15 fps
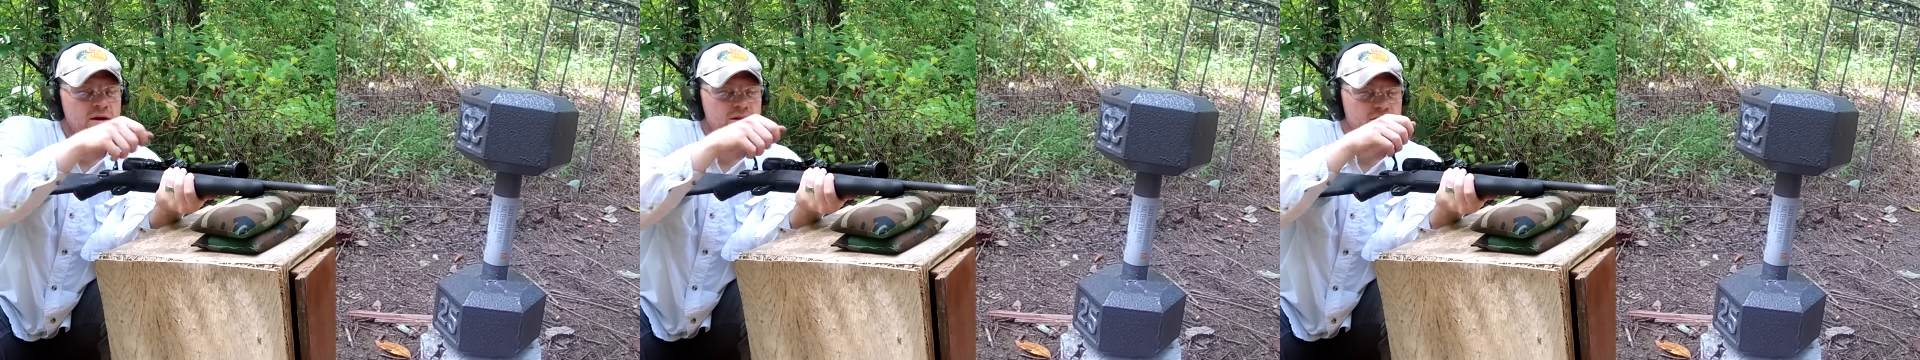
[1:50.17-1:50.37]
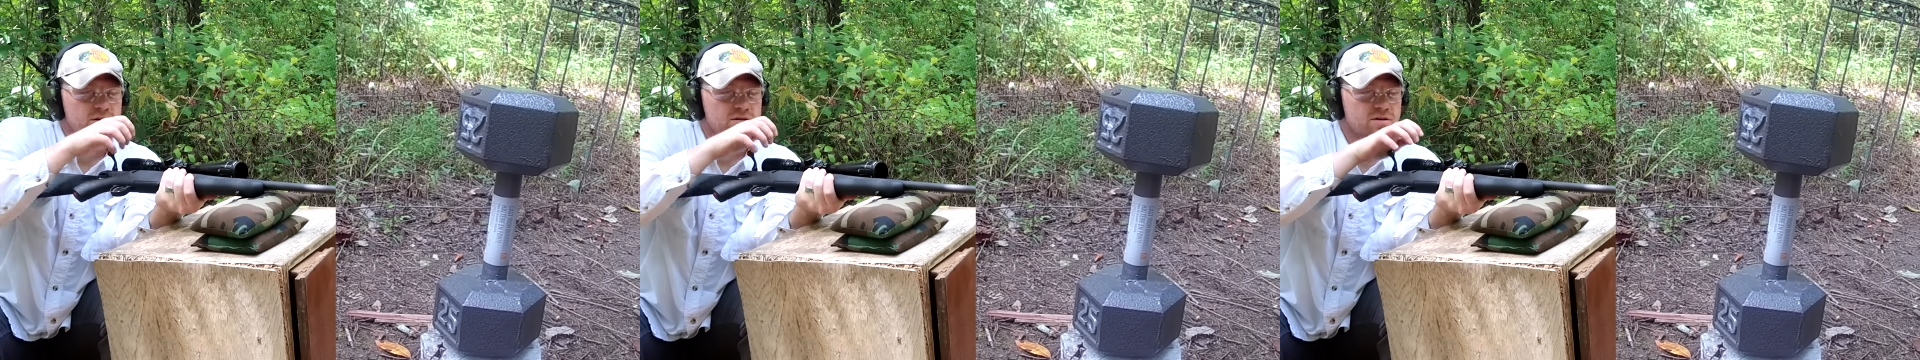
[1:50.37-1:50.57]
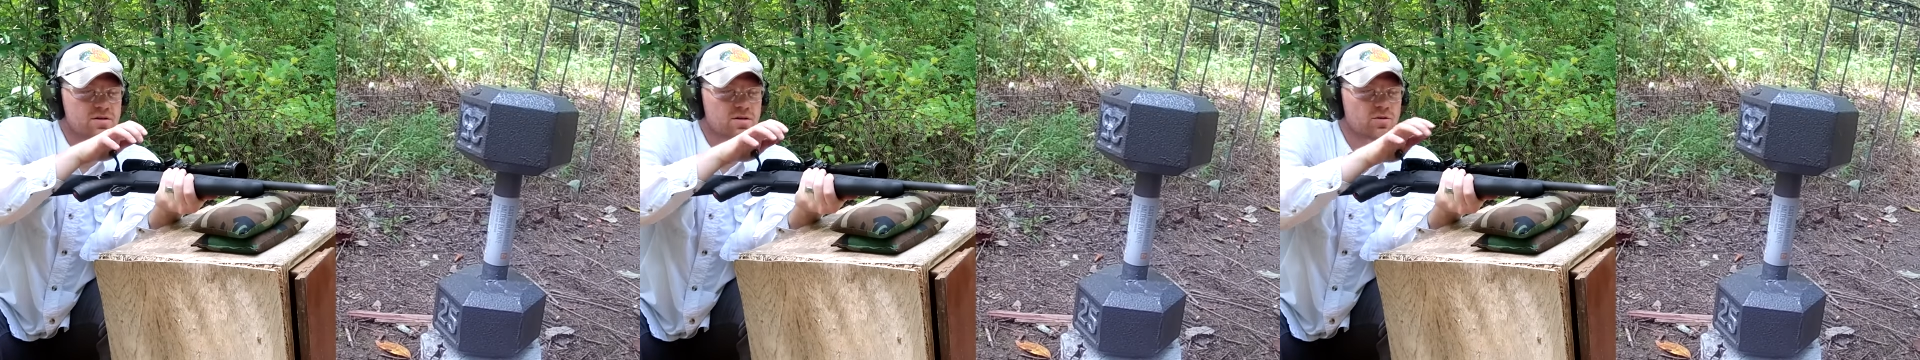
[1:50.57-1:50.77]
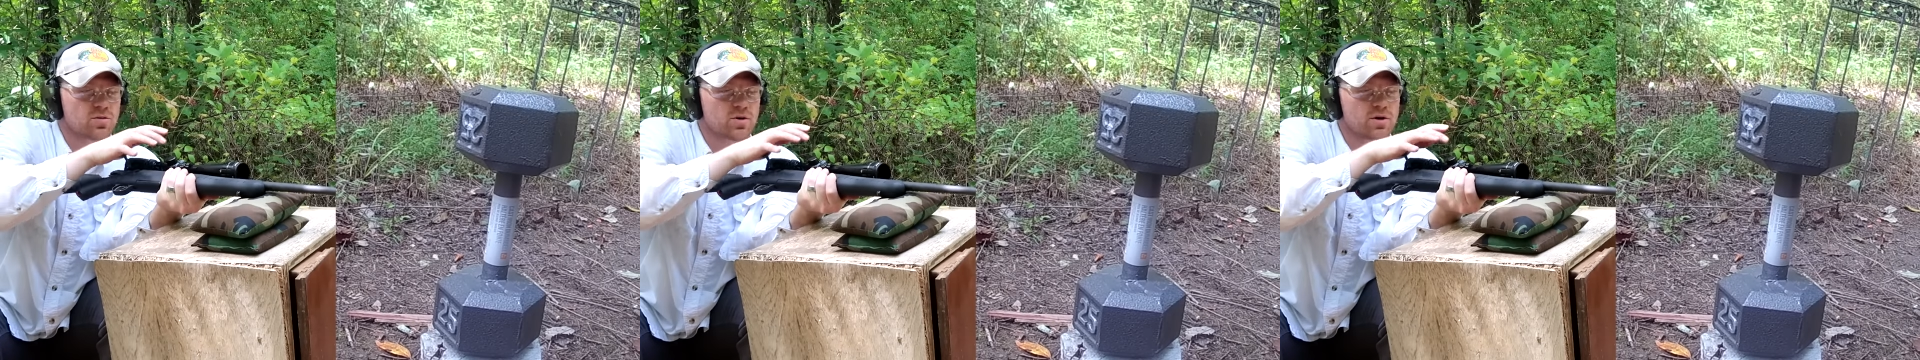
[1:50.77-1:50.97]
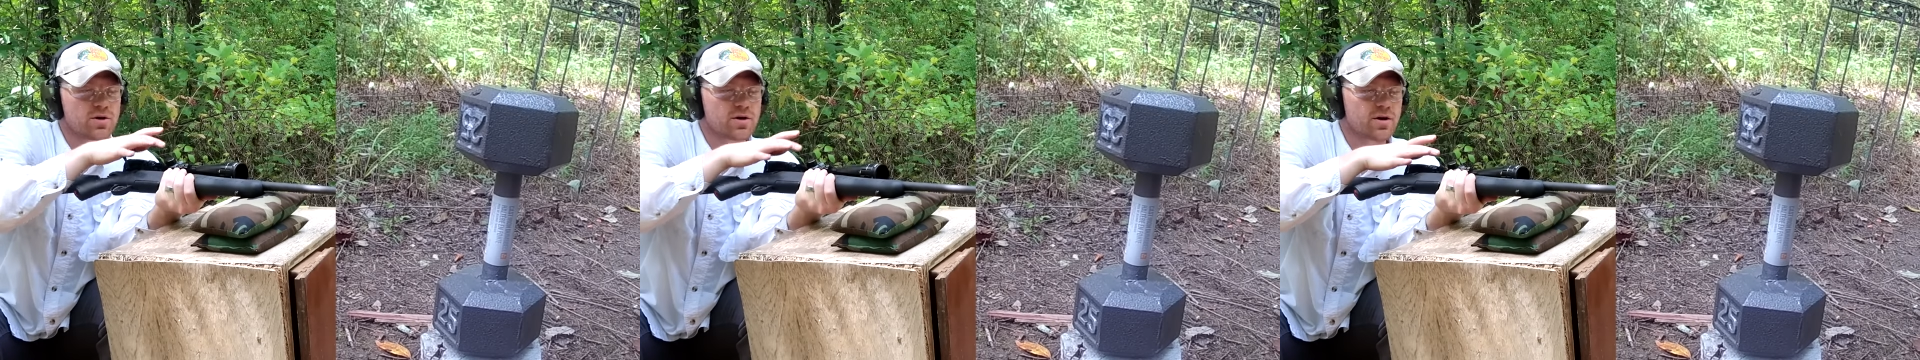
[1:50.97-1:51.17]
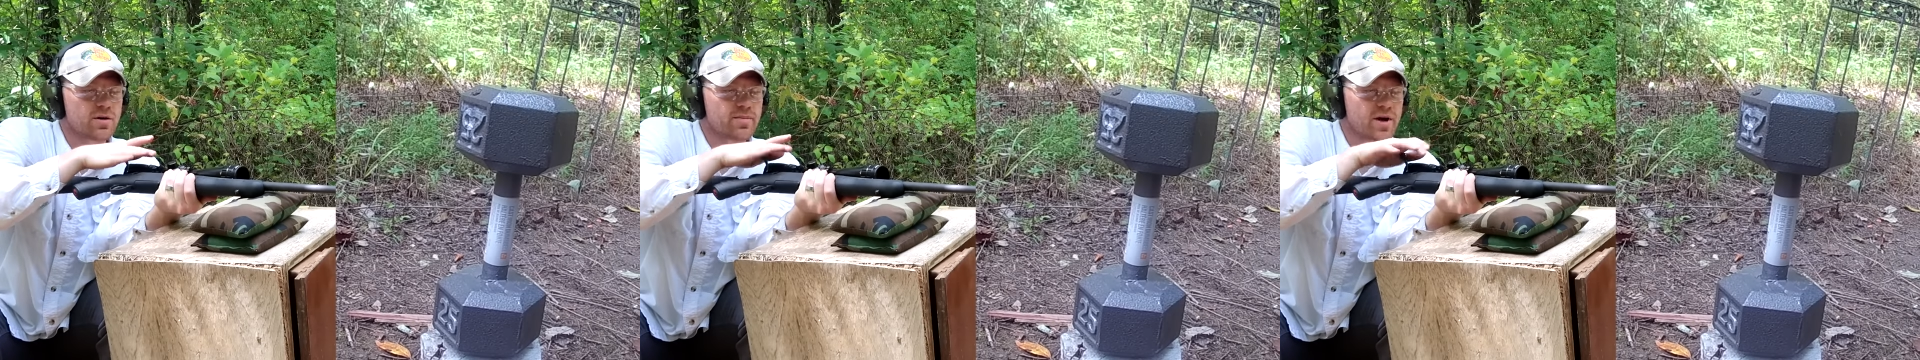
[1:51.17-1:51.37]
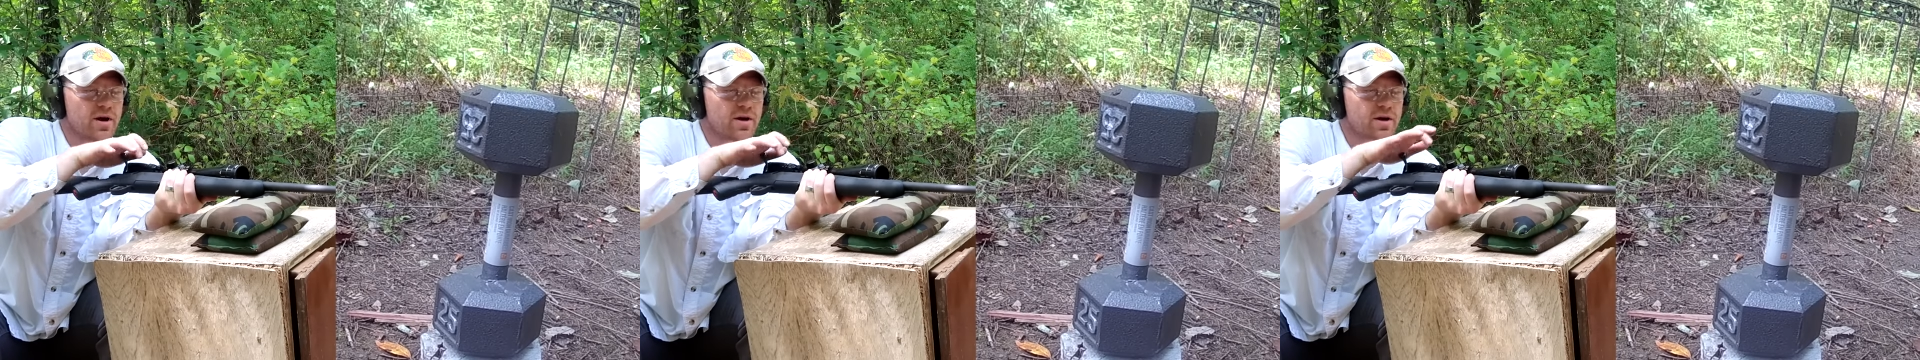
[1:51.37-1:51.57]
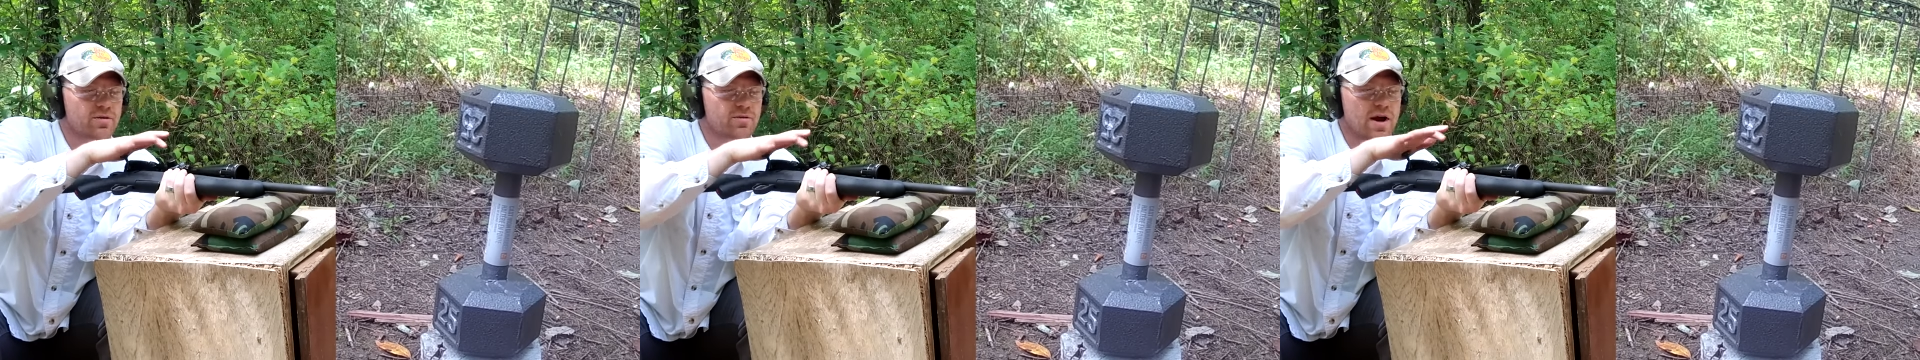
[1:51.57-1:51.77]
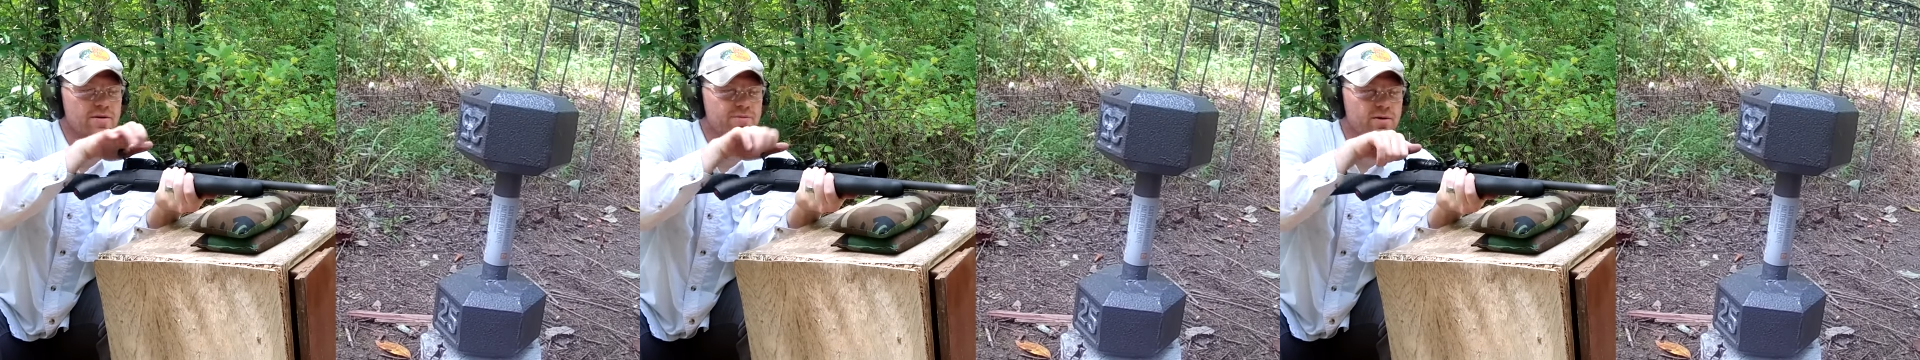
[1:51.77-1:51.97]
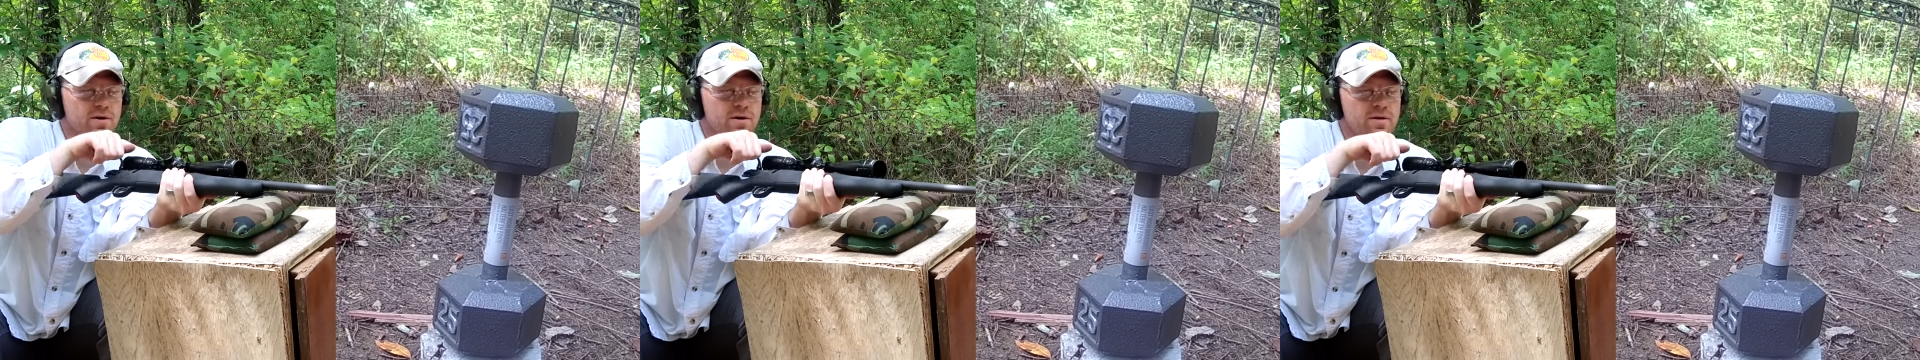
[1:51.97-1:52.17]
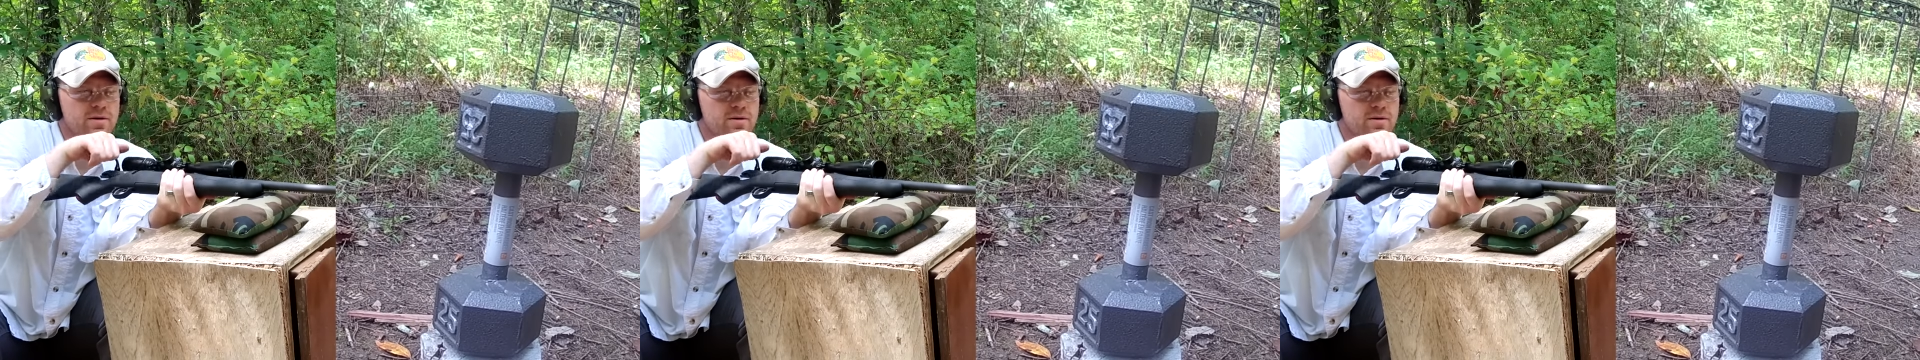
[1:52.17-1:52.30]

This is a Ruger American rifle.